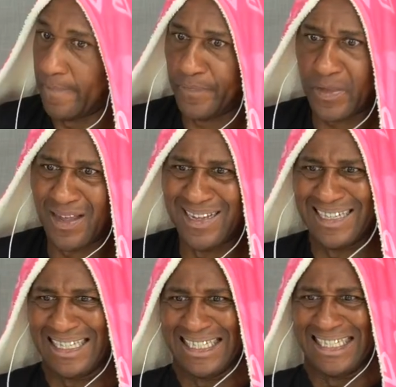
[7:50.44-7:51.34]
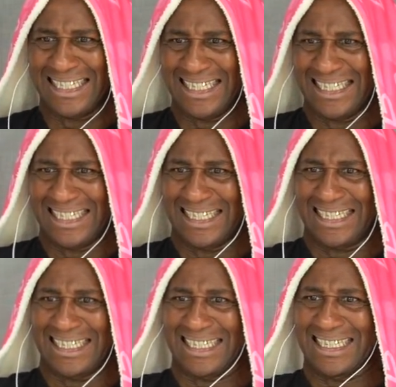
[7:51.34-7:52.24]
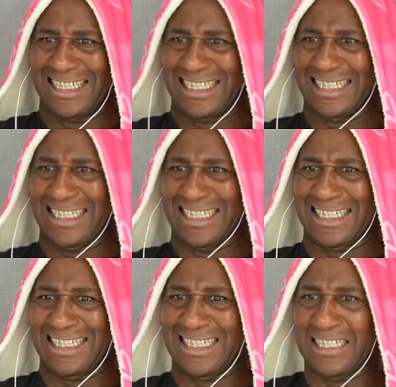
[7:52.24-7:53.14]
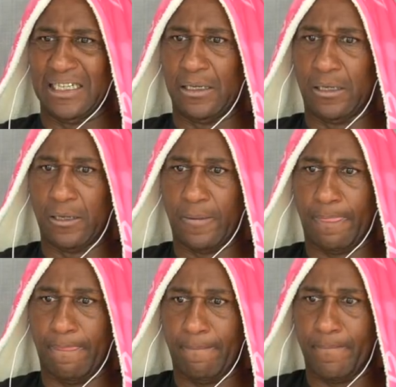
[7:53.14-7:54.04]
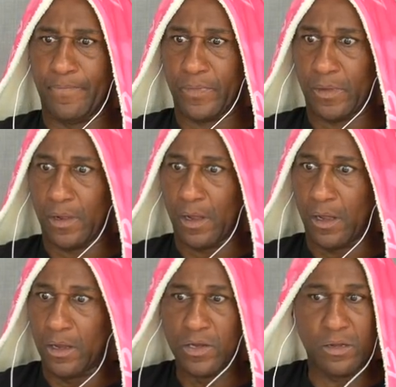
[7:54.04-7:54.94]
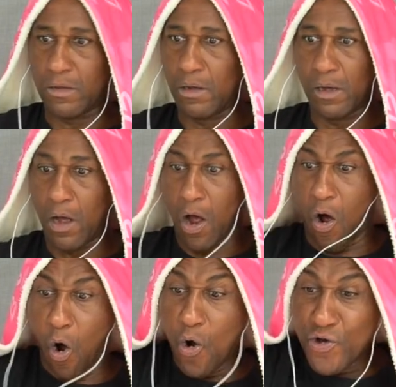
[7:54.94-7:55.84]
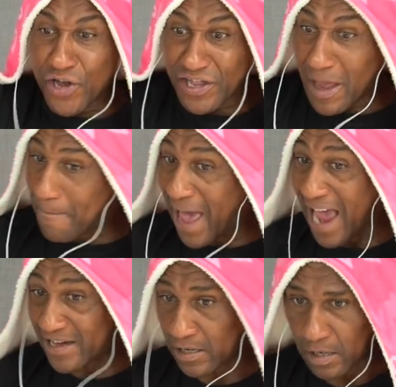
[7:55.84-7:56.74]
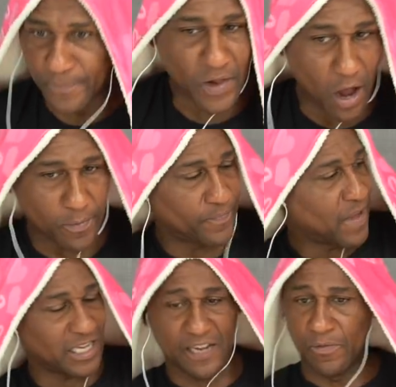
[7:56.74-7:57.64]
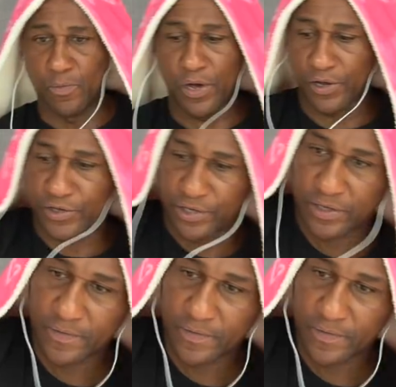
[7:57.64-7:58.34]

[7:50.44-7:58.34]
Would I have been stabbed to death? Or what if he was hiding under my bed? Under the bed? No, that's even worse.